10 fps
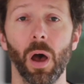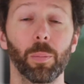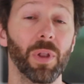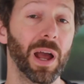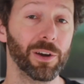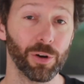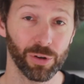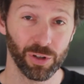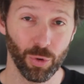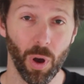A blind girl
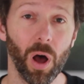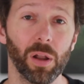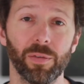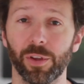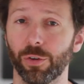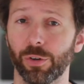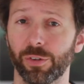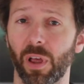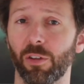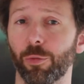can do all of this
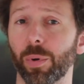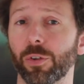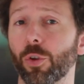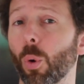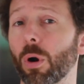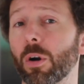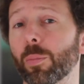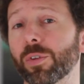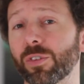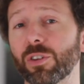herself, but Dorr
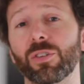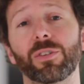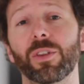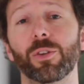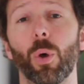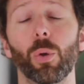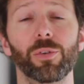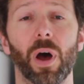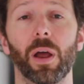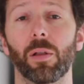positions this whole
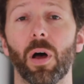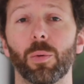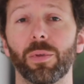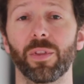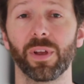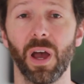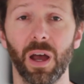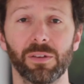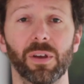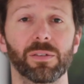dialogue within the
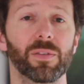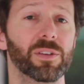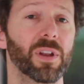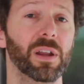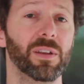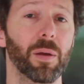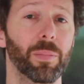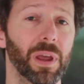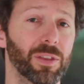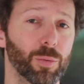context of this nighttime
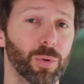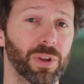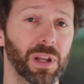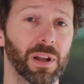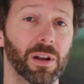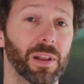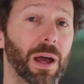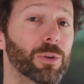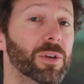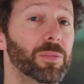bathing routine and
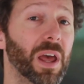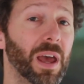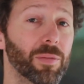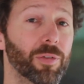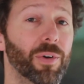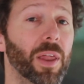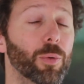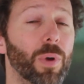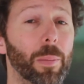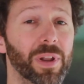allows him to have the
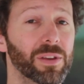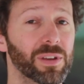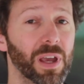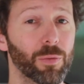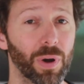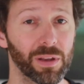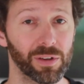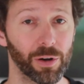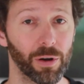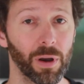father reminiscing on
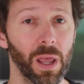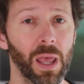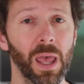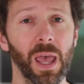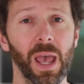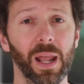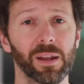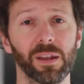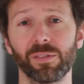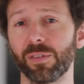raising her, and
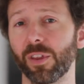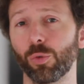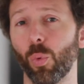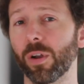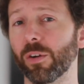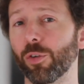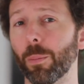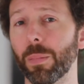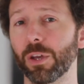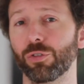it gives us this wonderful
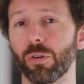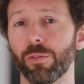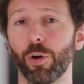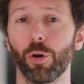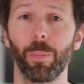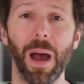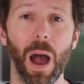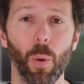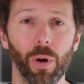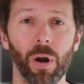mixture of her
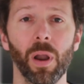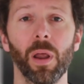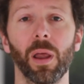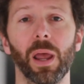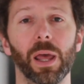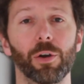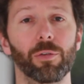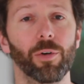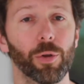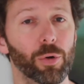power and her
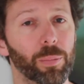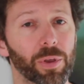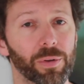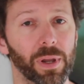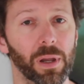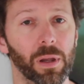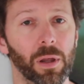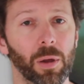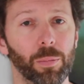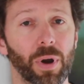vulnerability,
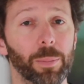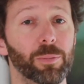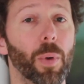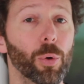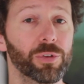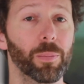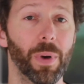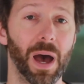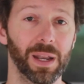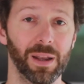perhaps most
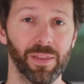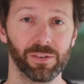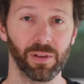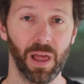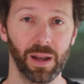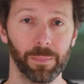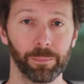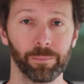embodied in this line.